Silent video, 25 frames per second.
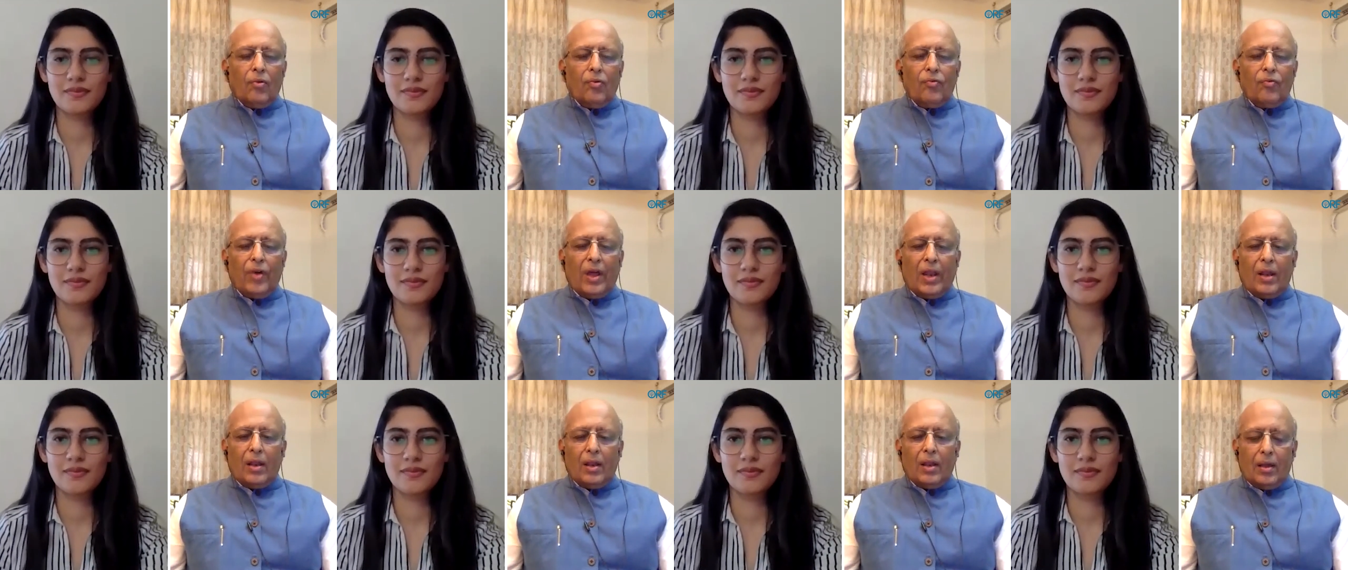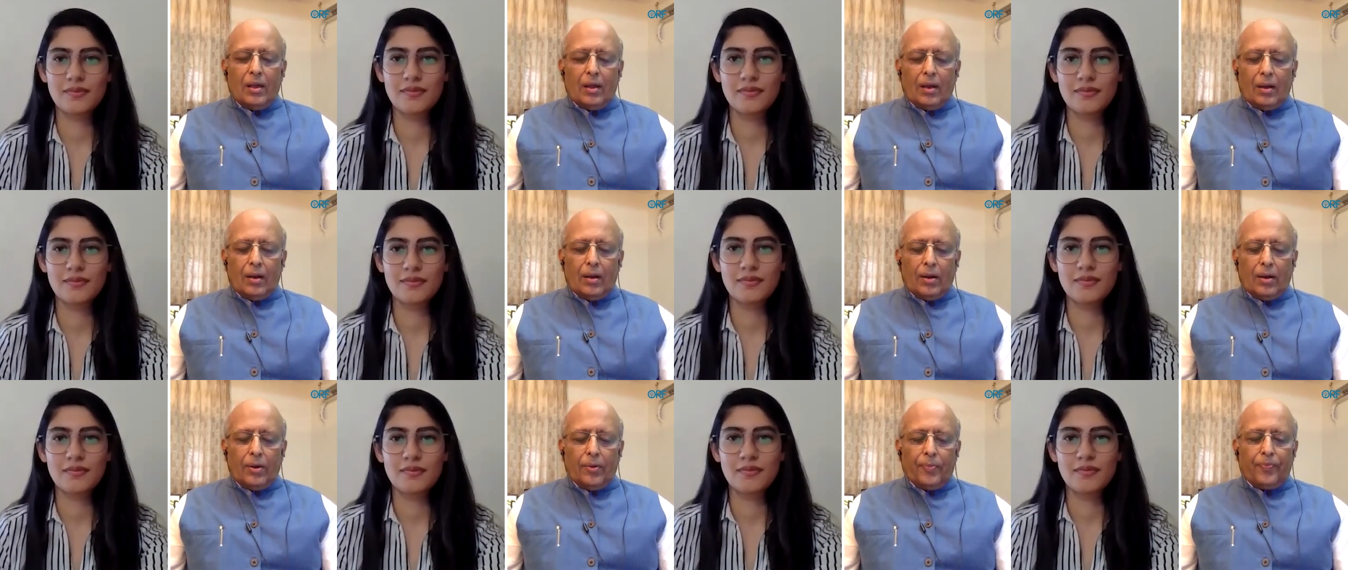Speaker 1: Well,
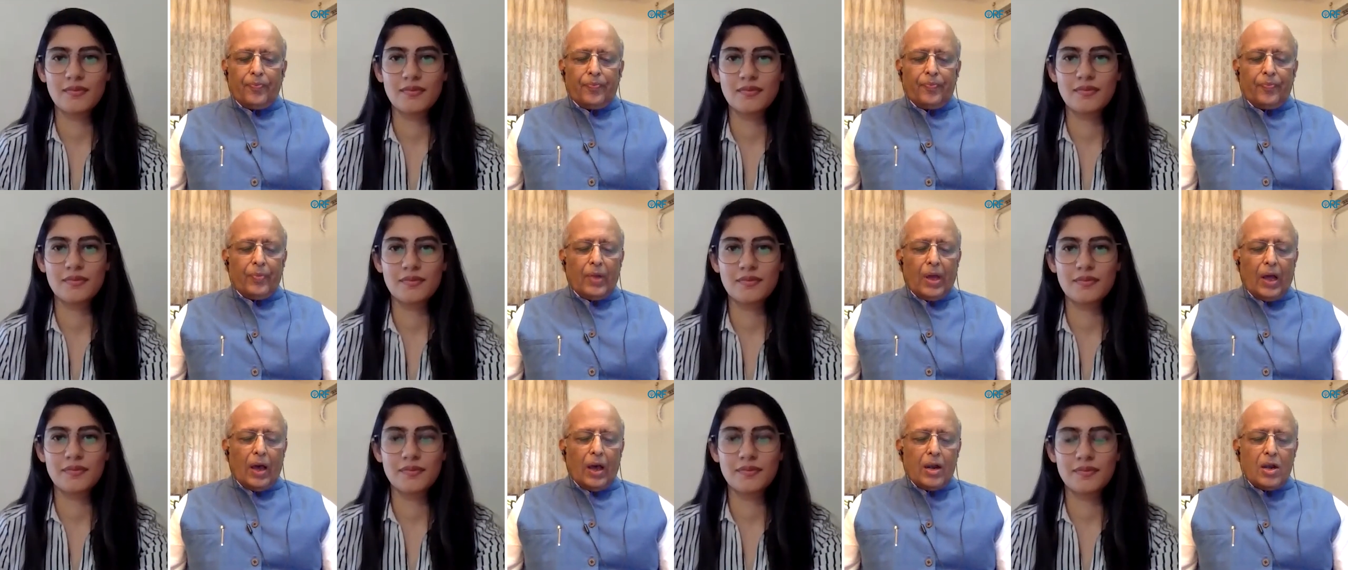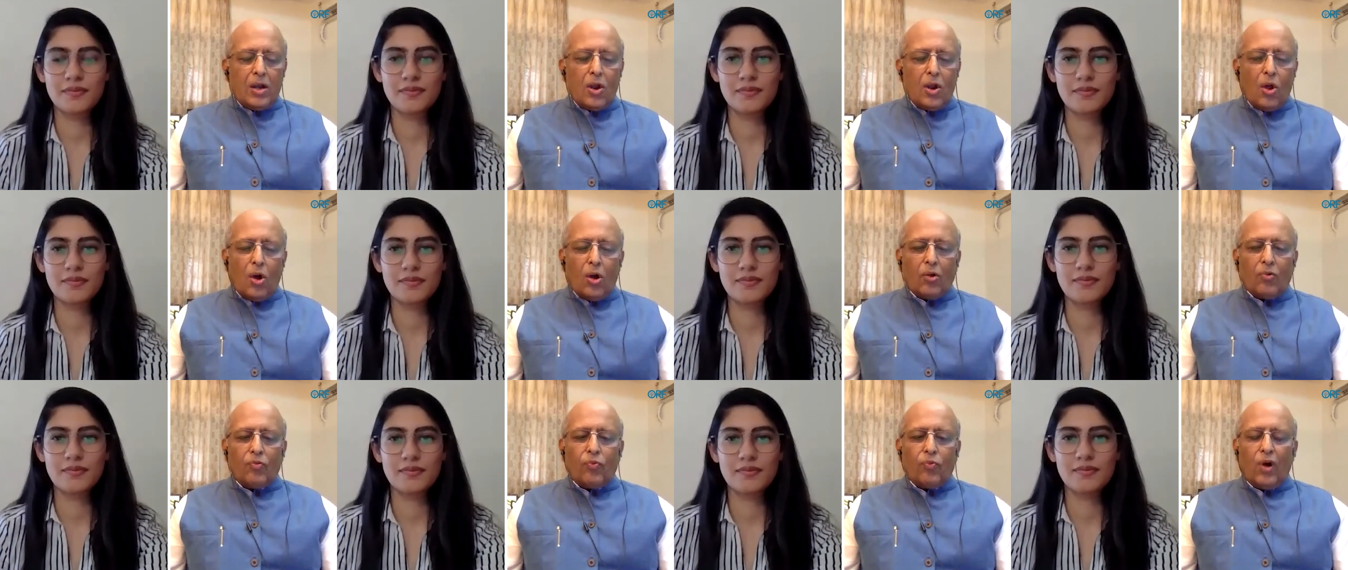uh,
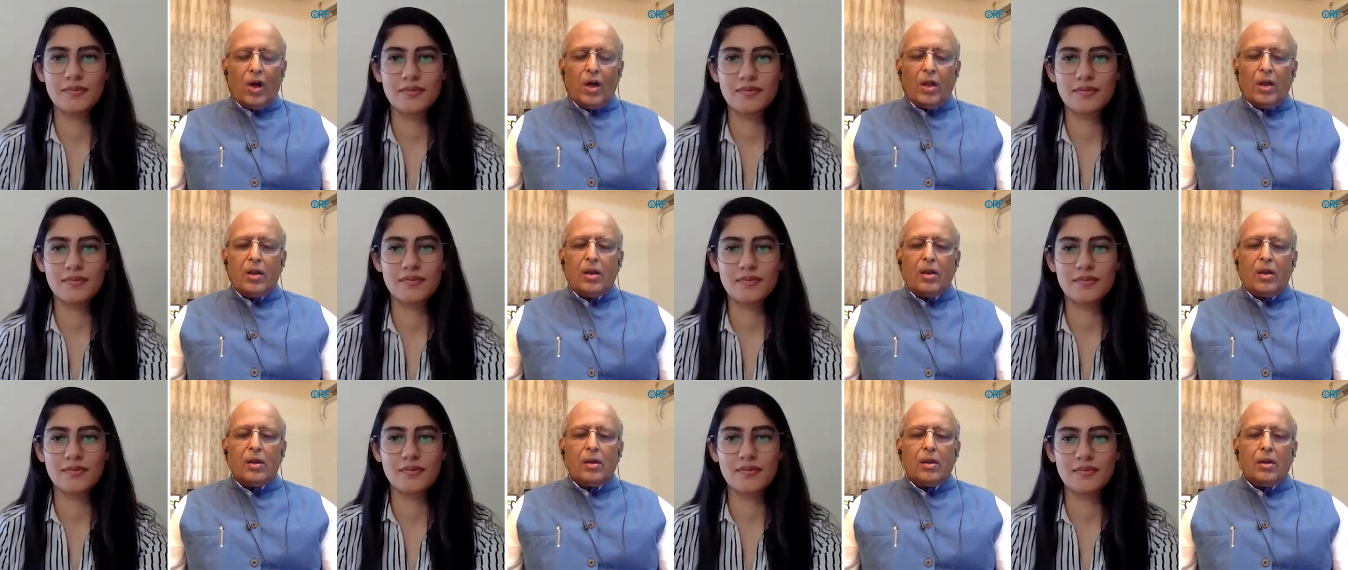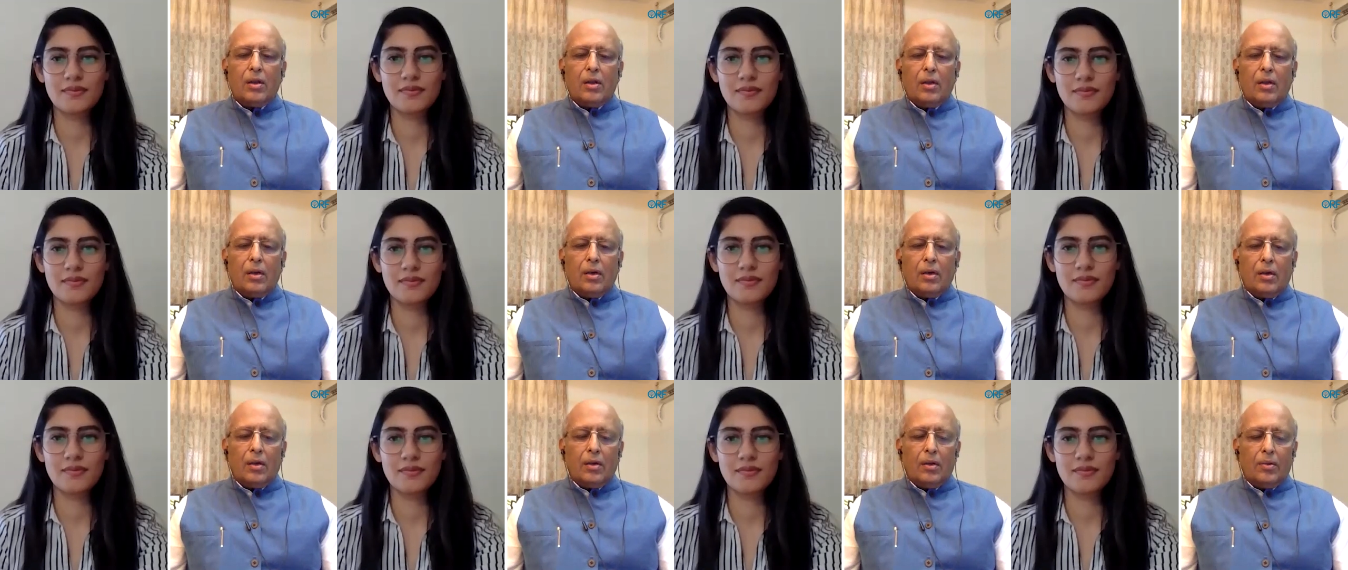Unlock 1,
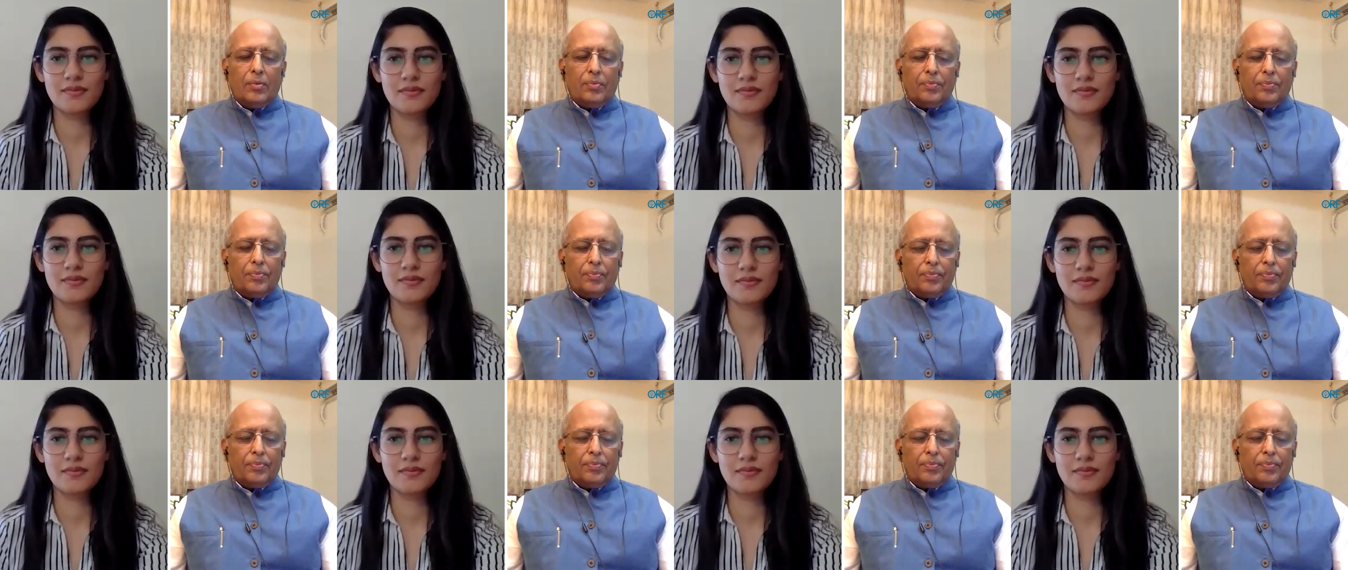uh,